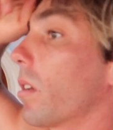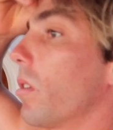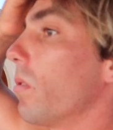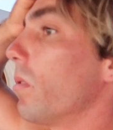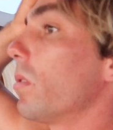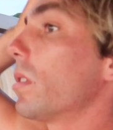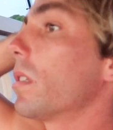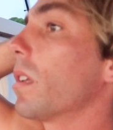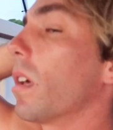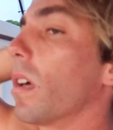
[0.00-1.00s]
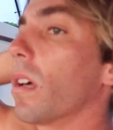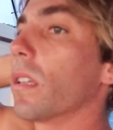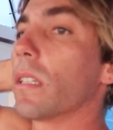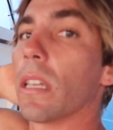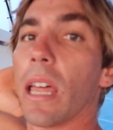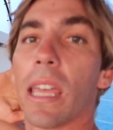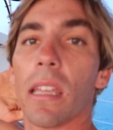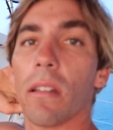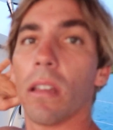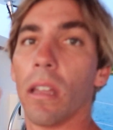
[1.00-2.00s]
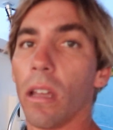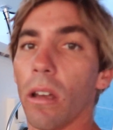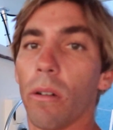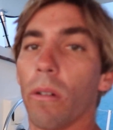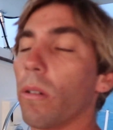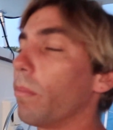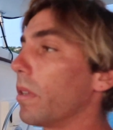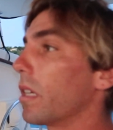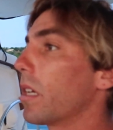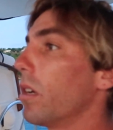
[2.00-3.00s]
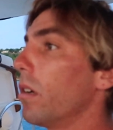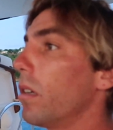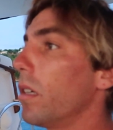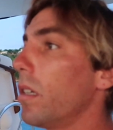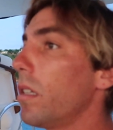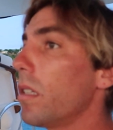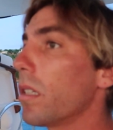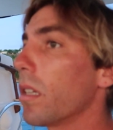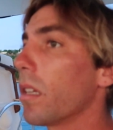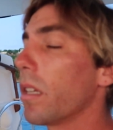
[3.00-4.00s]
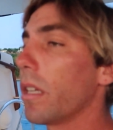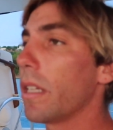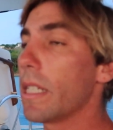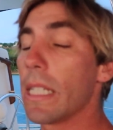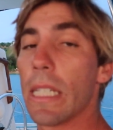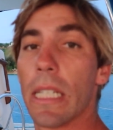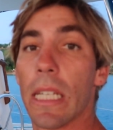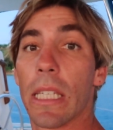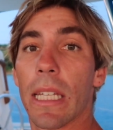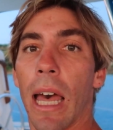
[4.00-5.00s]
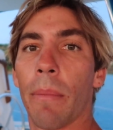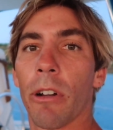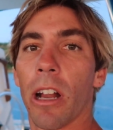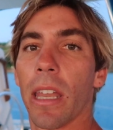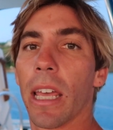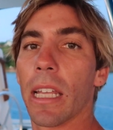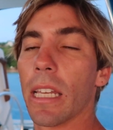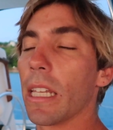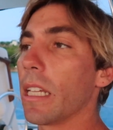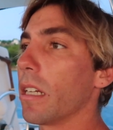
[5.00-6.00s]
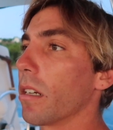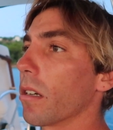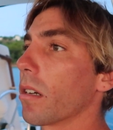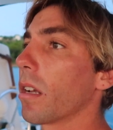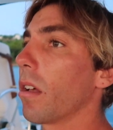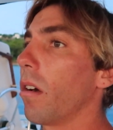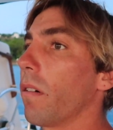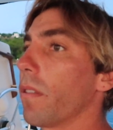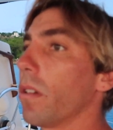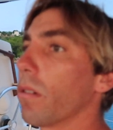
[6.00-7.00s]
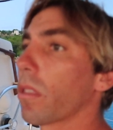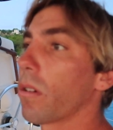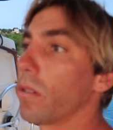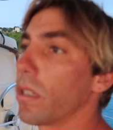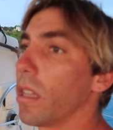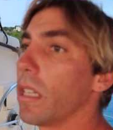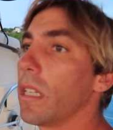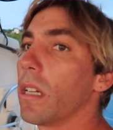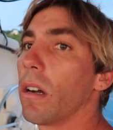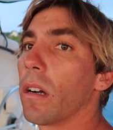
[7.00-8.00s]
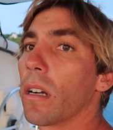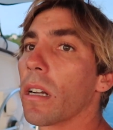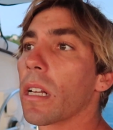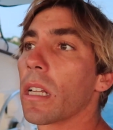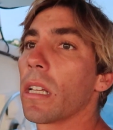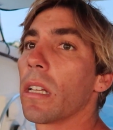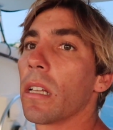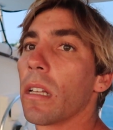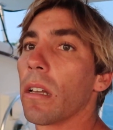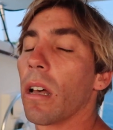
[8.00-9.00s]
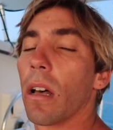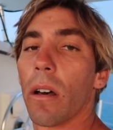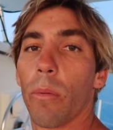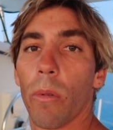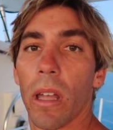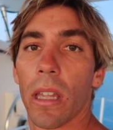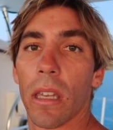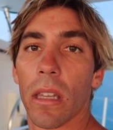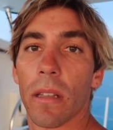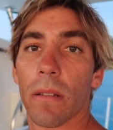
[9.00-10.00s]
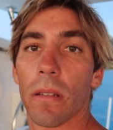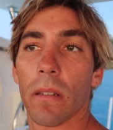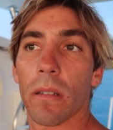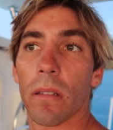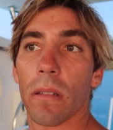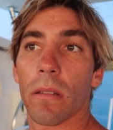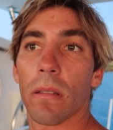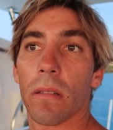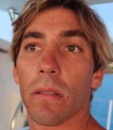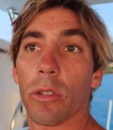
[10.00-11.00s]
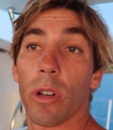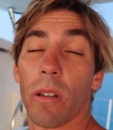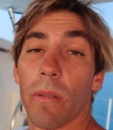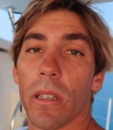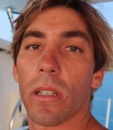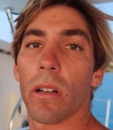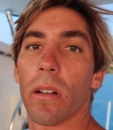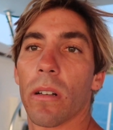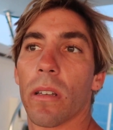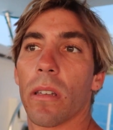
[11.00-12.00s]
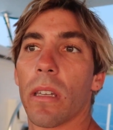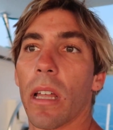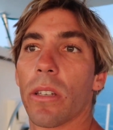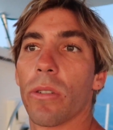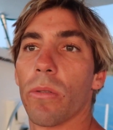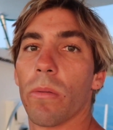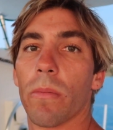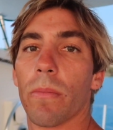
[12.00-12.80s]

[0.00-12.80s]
the coast tonight because it's calmer at night here off the north coast of the DR when trade winds are not too